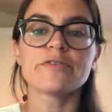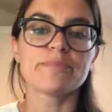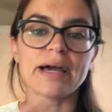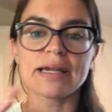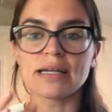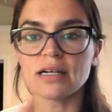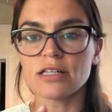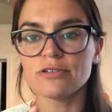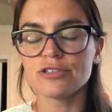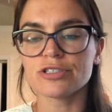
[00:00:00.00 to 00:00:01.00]
of my
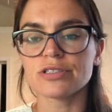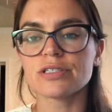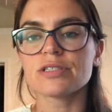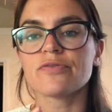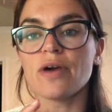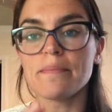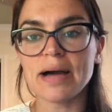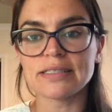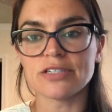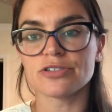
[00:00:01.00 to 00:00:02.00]
conclusions from
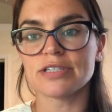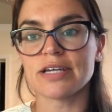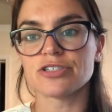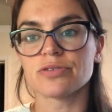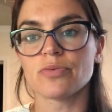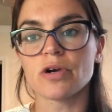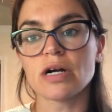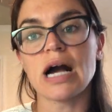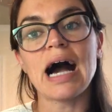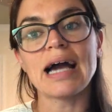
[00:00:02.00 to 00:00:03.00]
my dissertation
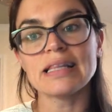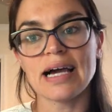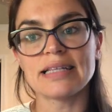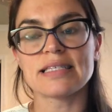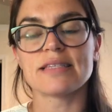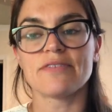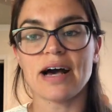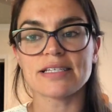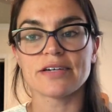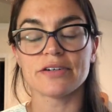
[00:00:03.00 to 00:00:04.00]
work highlights the
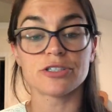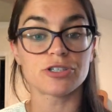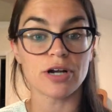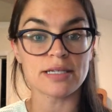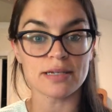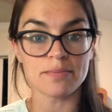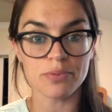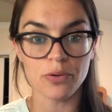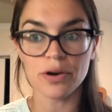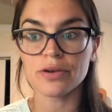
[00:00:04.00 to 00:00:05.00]
vasculature as an
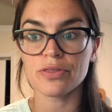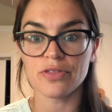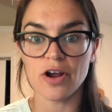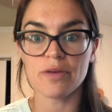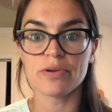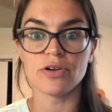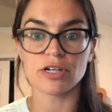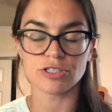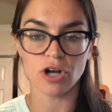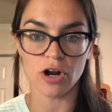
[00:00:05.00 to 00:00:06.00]
important
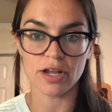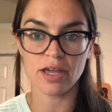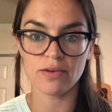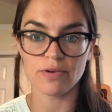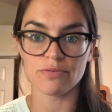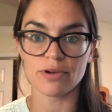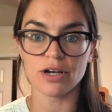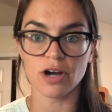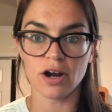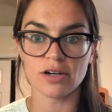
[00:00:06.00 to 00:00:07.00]
therapeutic target with
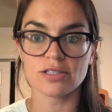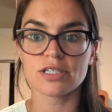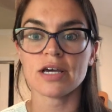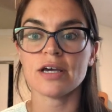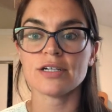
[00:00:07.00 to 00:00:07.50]
regards